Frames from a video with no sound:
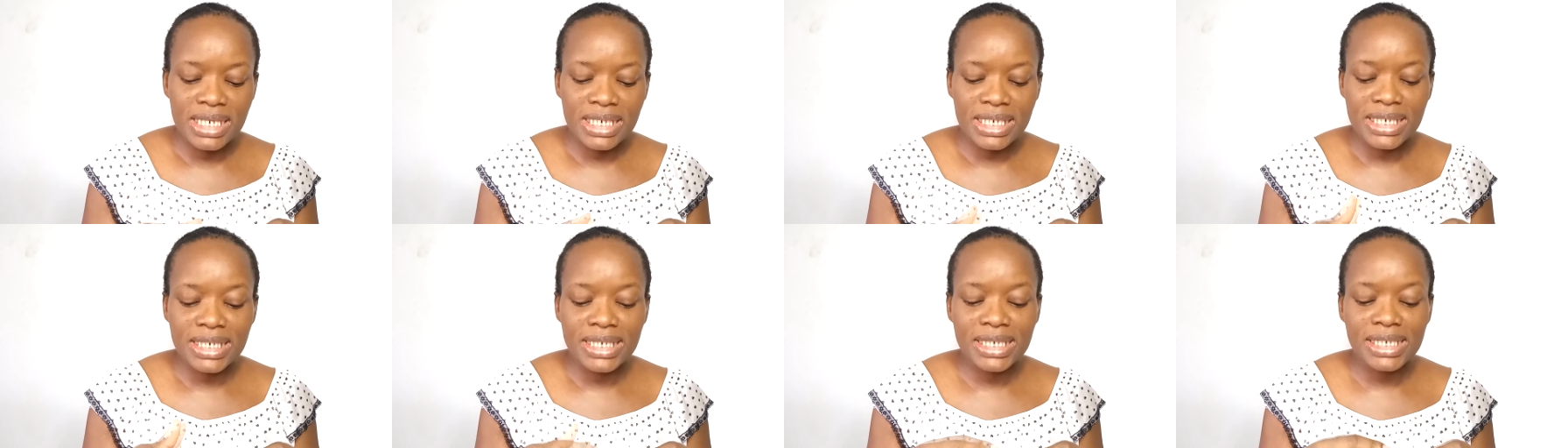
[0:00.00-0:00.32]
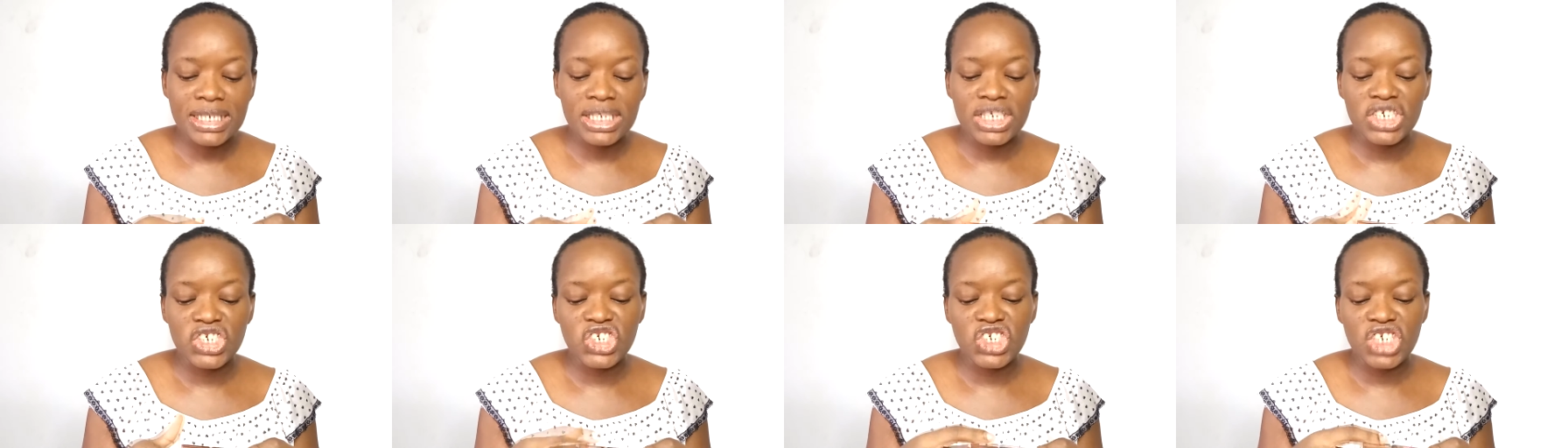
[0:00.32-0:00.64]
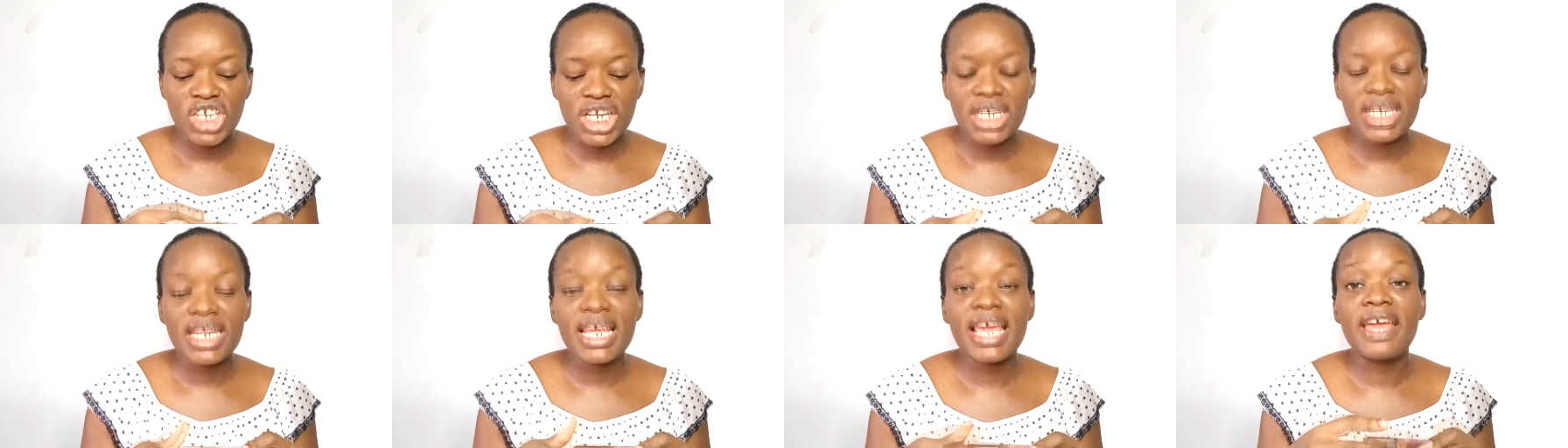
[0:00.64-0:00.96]
this is the
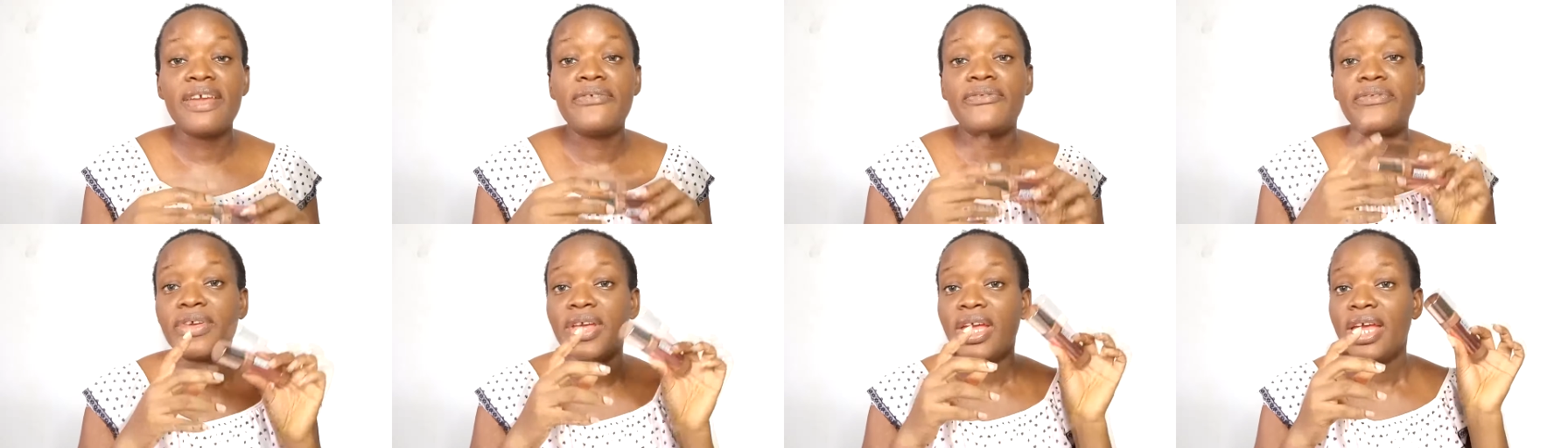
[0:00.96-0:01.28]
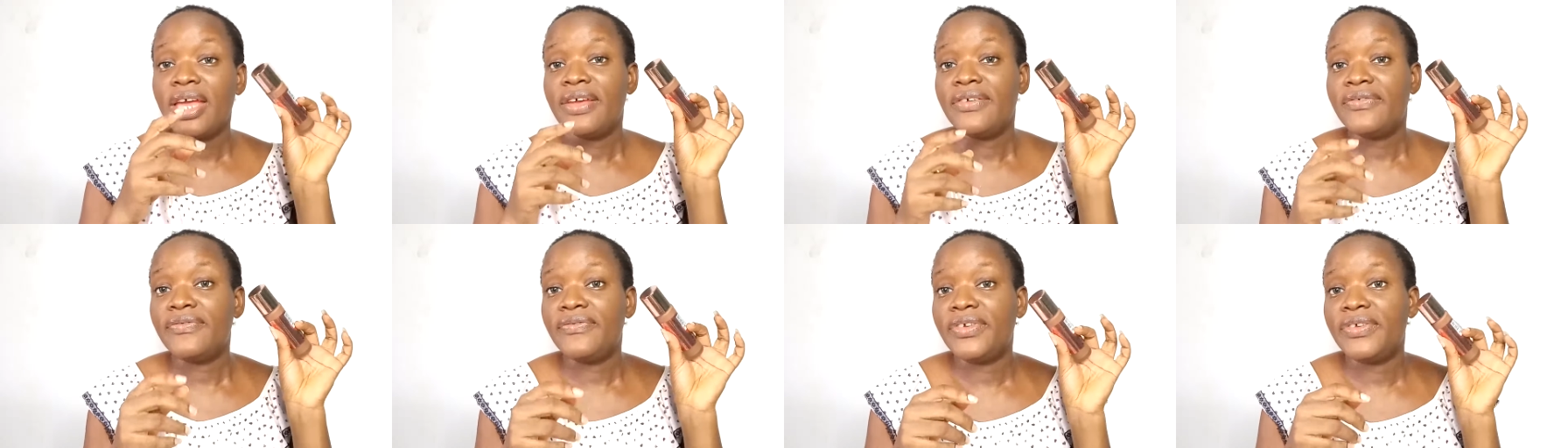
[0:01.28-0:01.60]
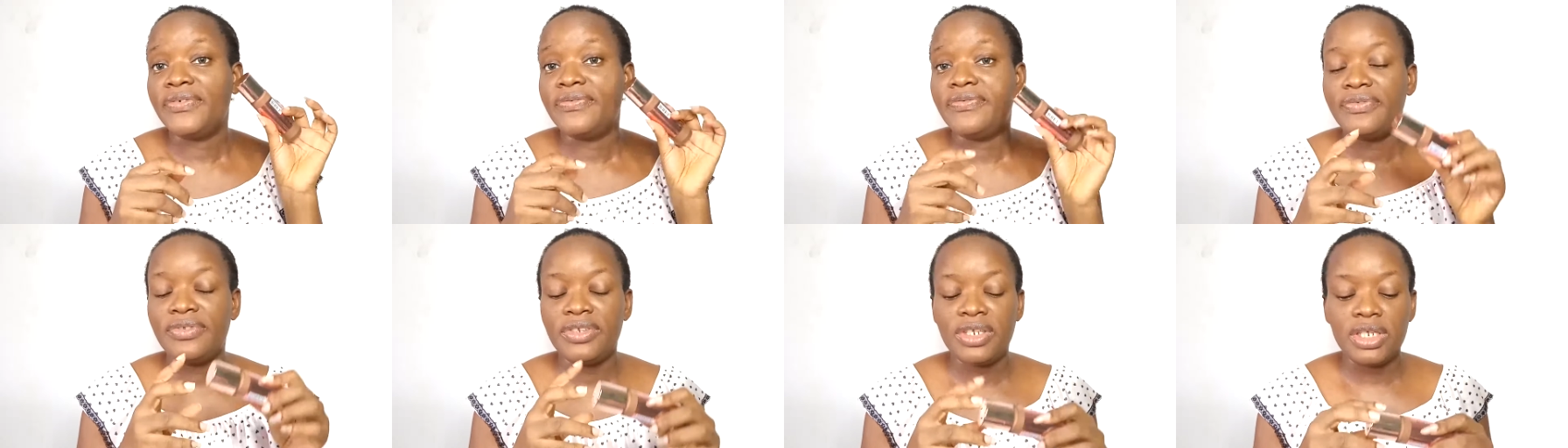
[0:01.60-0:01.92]
shade
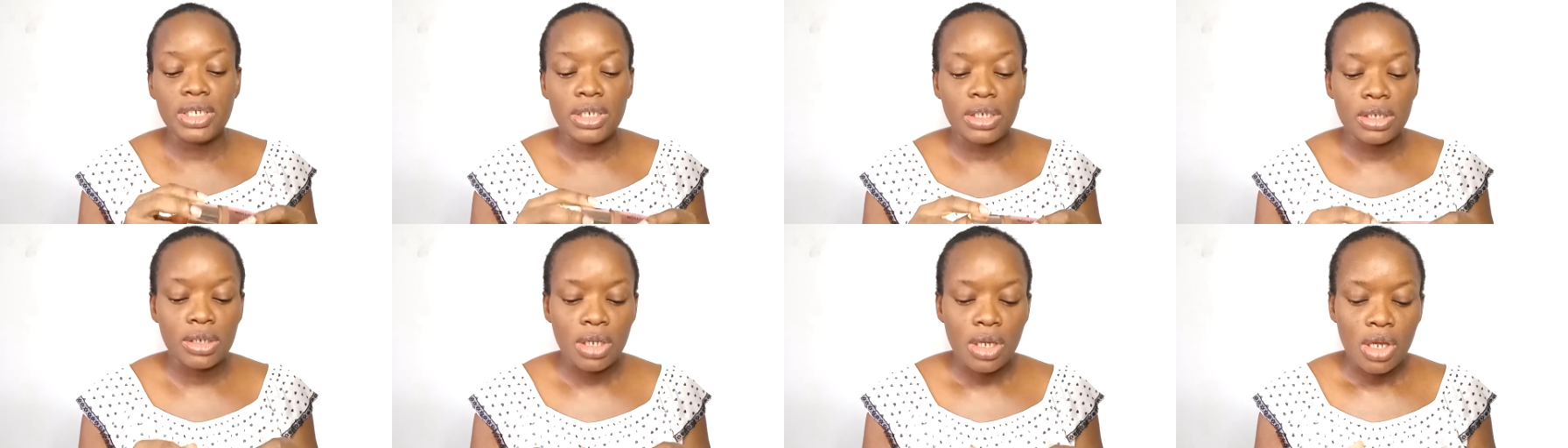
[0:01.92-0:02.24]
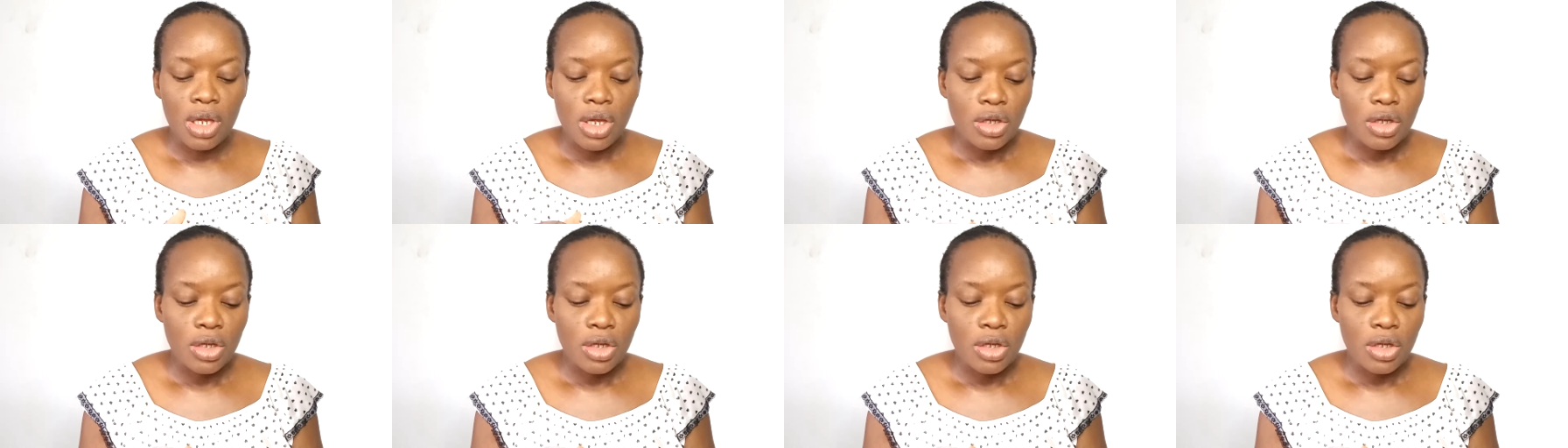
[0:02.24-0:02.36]
F15.